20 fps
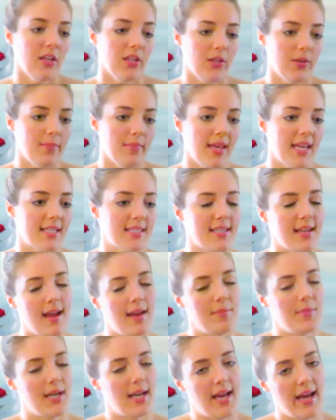you make
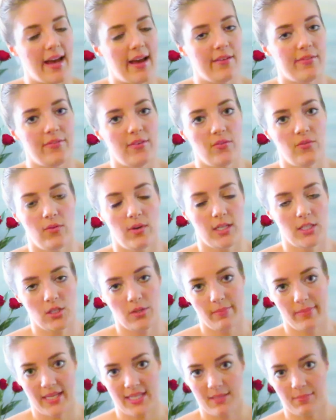time and a half of what
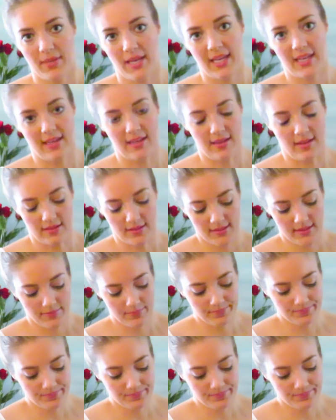your base pay is.